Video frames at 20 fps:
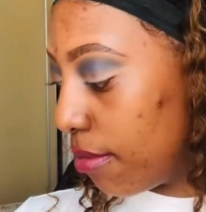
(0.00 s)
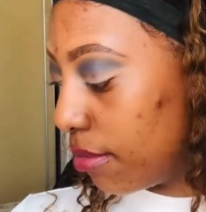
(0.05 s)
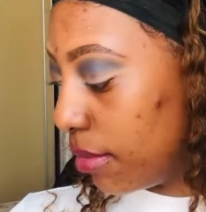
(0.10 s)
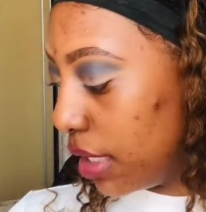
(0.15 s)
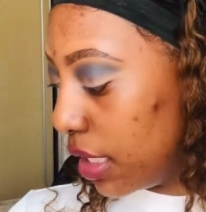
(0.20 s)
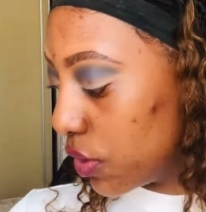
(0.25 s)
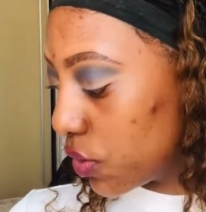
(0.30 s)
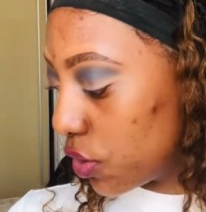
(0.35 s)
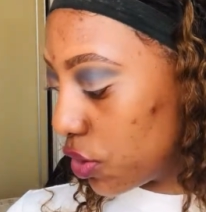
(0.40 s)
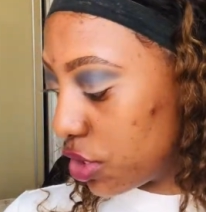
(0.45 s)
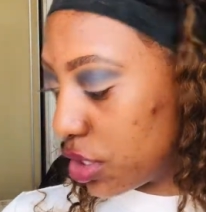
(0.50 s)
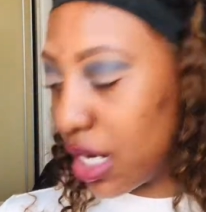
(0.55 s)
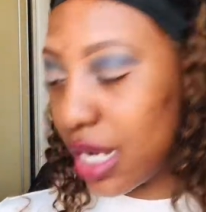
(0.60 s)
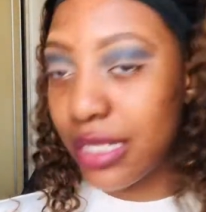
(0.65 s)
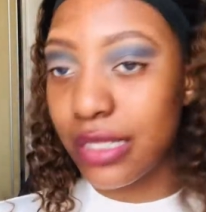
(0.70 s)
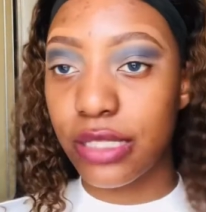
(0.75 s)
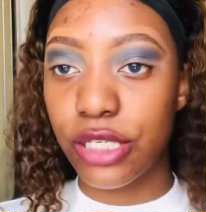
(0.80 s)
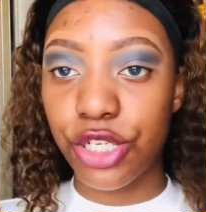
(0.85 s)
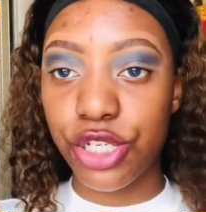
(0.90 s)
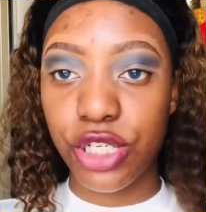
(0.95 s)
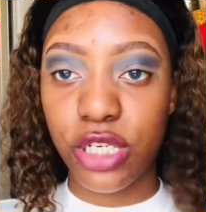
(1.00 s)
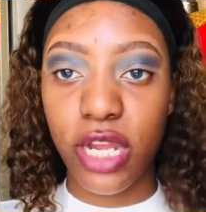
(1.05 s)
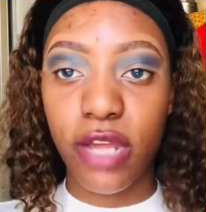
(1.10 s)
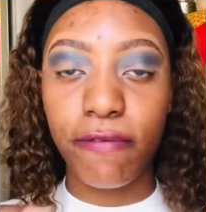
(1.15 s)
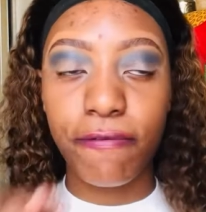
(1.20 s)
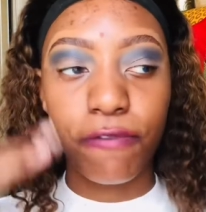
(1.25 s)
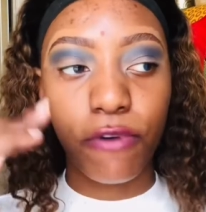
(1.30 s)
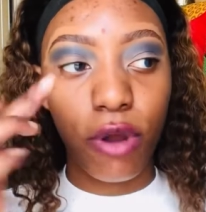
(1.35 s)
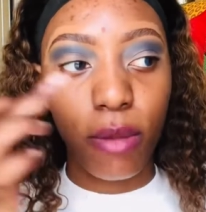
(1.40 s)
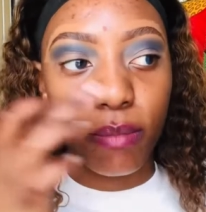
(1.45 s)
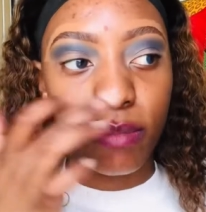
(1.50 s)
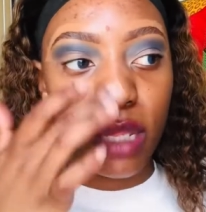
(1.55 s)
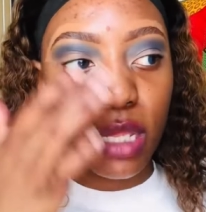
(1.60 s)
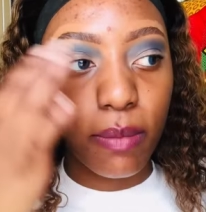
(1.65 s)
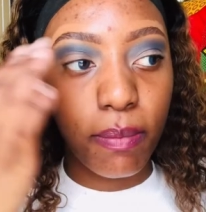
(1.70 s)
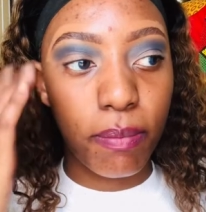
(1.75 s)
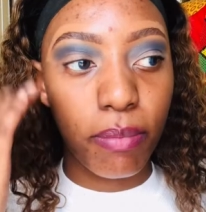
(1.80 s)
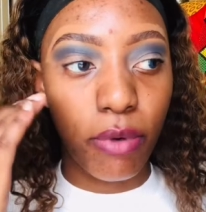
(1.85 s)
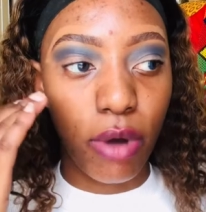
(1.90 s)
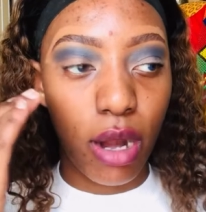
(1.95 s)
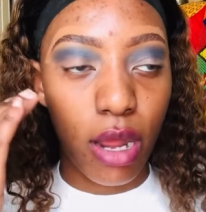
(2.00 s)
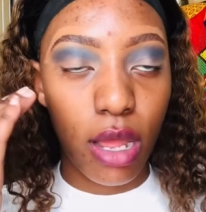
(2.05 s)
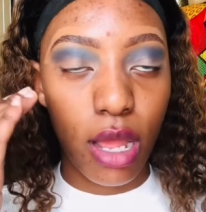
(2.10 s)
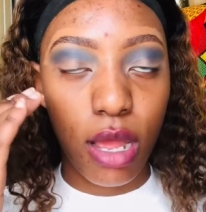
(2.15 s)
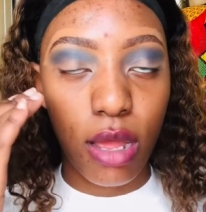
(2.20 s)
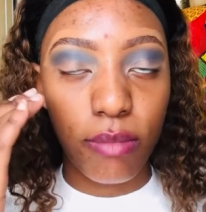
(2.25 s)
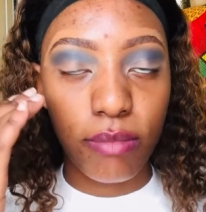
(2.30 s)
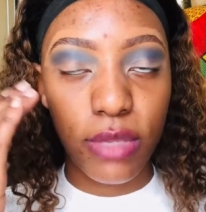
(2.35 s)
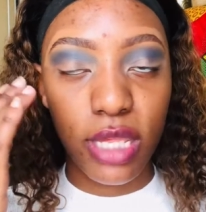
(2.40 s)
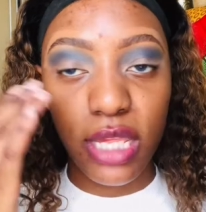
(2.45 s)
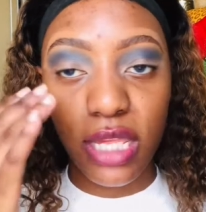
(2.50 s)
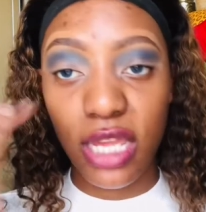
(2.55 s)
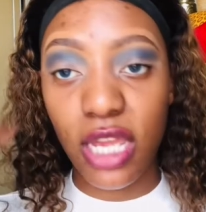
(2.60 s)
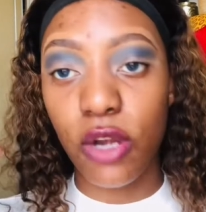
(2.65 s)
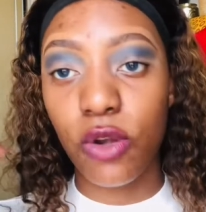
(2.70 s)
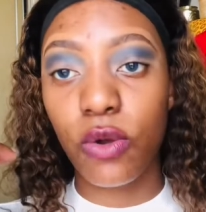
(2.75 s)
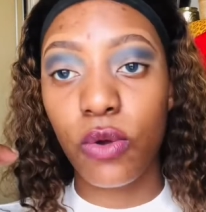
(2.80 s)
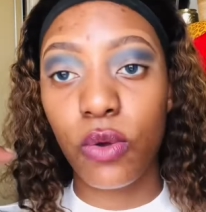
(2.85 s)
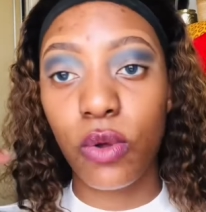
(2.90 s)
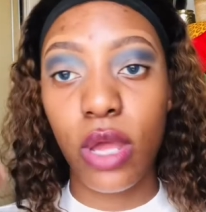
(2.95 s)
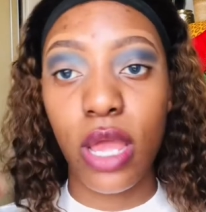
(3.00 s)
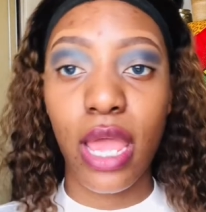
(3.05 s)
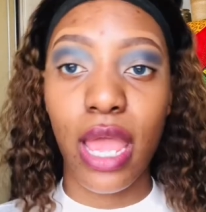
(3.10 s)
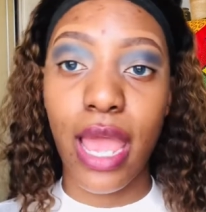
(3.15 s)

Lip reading: Izo transitioner from i-yellow